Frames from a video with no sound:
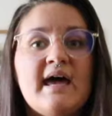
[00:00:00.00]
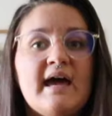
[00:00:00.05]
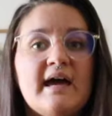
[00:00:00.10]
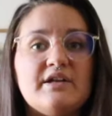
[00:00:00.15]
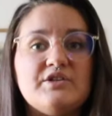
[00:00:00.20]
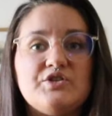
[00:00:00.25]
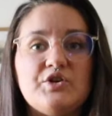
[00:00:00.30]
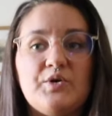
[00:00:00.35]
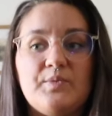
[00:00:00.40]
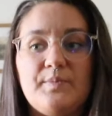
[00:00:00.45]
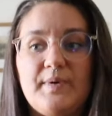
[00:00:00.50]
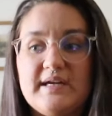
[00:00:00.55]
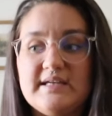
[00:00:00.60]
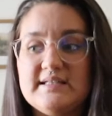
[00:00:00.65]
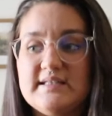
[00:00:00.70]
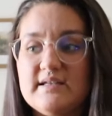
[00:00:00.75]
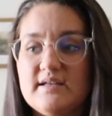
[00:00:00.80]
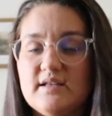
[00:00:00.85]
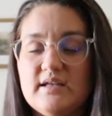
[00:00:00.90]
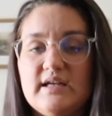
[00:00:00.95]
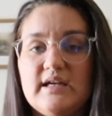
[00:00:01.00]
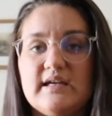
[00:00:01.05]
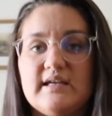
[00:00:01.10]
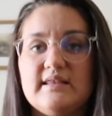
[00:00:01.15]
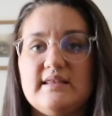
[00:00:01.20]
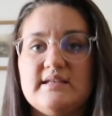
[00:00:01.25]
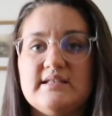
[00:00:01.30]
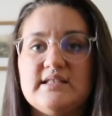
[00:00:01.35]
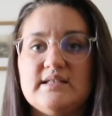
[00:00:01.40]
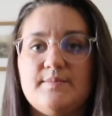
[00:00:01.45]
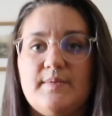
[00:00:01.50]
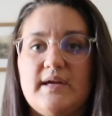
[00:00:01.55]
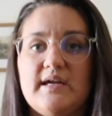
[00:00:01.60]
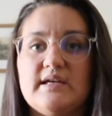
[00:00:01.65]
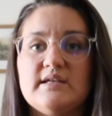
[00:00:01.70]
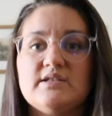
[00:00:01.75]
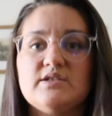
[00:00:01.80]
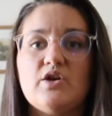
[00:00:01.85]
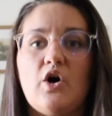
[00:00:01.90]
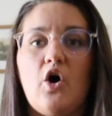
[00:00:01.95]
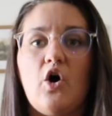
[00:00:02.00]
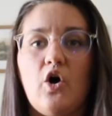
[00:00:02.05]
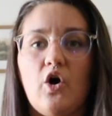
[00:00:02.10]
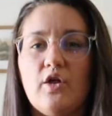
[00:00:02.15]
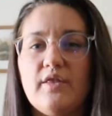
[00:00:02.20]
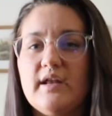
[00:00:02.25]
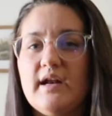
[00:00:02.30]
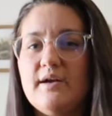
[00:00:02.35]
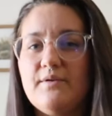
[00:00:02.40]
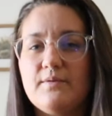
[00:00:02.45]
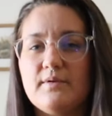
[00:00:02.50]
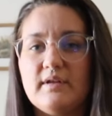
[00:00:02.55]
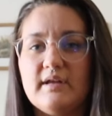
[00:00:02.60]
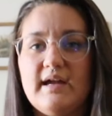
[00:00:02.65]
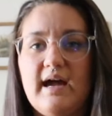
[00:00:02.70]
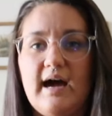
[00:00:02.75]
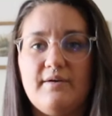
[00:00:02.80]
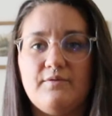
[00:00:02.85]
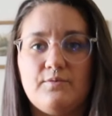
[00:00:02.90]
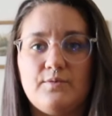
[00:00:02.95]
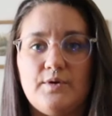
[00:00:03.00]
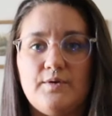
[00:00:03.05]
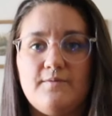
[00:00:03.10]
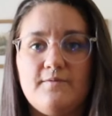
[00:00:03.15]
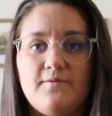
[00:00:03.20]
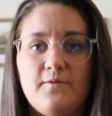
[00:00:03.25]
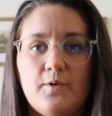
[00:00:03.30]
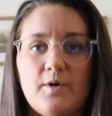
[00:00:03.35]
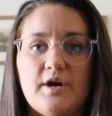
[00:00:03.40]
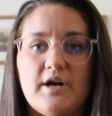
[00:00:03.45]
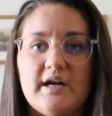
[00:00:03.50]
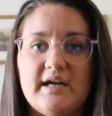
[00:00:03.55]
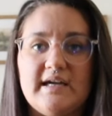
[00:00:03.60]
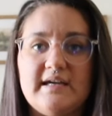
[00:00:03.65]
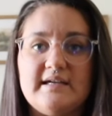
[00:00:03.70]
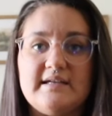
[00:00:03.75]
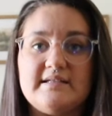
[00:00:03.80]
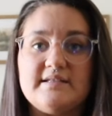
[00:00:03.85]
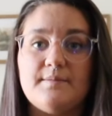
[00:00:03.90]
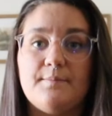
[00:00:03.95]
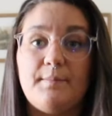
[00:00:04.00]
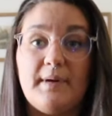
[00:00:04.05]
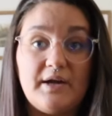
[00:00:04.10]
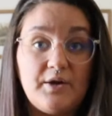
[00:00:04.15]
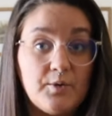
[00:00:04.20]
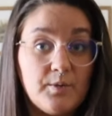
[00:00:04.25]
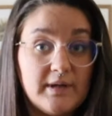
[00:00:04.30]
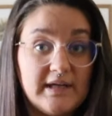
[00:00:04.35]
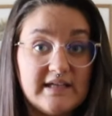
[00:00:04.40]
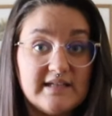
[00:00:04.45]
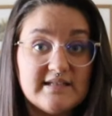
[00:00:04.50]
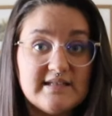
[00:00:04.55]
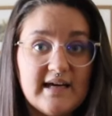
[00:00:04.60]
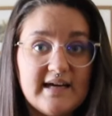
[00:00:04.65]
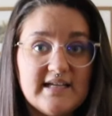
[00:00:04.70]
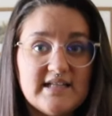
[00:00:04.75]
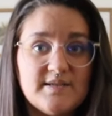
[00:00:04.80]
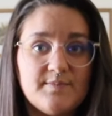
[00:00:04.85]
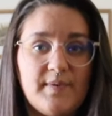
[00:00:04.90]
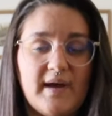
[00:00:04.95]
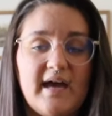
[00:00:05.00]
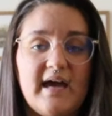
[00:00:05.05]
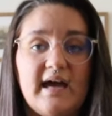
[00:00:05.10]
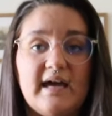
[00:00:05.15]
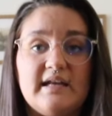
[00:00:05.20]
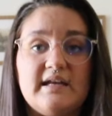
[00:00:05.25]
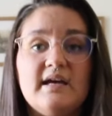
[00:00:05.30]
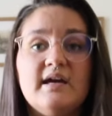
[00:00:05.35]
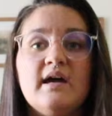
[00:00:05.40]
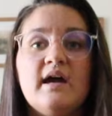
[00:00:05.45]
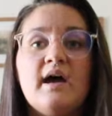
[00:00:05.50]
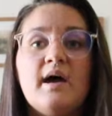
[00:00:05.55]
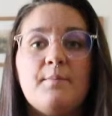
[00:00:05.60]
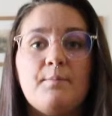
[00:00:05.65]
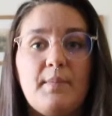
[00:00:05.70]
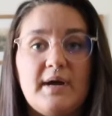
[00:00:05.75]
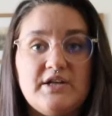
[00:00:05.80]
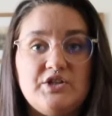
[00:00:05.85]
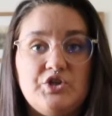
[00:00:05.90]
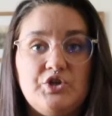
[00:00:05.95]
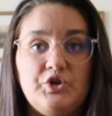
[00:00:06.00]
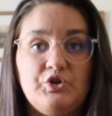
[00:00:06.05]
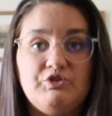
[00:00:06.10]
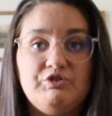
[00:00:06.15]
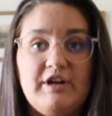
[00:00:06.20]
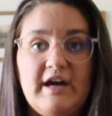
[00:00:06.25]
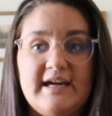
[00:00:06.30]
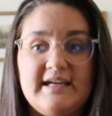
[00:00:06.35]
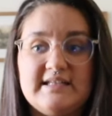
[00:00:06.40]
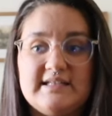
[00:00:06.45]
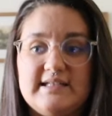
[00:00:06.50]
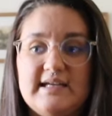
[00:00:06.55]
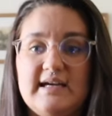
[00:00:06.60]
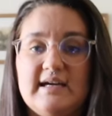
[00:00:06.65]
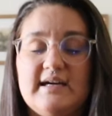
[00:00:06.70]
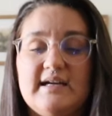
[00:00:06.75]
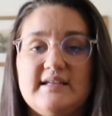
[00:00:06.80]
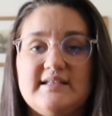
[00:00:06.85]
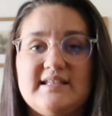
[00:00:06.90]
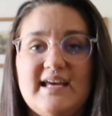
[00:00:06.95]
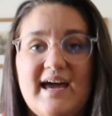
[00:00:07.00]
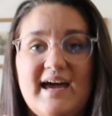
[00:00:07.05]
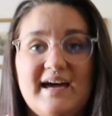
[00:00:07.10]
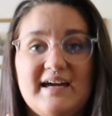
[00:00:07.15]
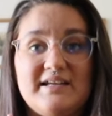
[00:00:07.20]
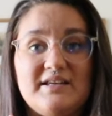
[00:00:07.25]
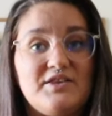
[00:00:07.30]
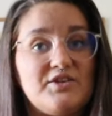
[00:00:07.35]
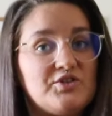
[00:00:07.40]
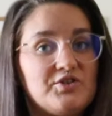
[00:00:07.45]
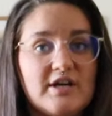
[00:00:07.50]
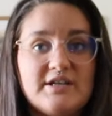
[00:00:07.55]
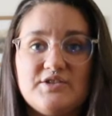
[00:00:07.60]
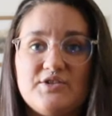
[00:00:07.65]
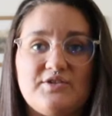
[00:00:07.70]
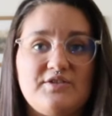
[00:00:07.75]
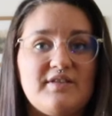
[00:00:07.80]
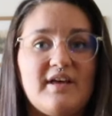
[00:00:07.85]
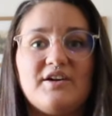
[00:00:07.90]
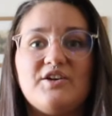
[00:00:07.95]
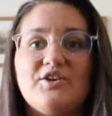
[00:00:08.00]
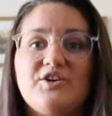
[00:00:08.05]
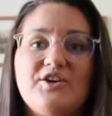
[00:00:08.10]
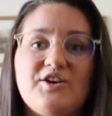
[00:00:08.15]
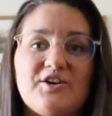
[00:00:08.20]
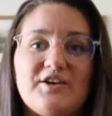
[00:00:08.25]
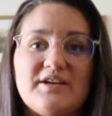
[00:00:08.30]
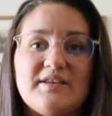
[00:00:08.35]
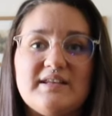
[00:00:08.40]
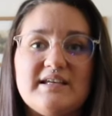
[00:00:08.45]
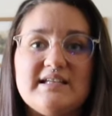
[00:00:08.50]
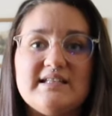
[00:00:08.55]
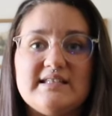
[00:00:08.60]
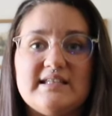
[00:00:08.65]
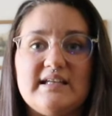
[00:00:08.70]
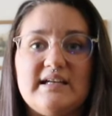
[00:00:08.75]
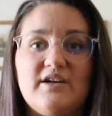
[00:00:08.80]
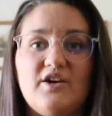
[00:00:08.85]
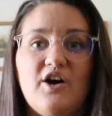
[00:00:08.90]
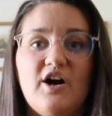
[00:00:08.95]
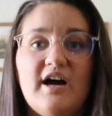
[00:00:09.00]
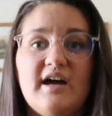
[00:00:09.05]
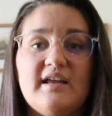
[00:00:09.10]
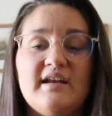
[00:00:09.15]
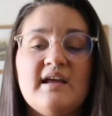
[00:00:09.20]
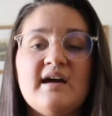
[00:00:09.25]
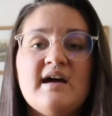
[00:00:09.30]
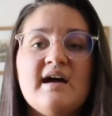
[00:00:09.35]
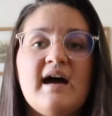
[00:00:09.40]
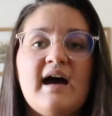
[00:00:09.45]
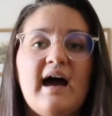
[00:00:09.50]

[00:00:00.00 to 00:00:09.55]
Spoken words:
And so basically in this space, all that I really have room for is my queen size bed, my 2 nightstands, and the dresser that you're currently sitting on.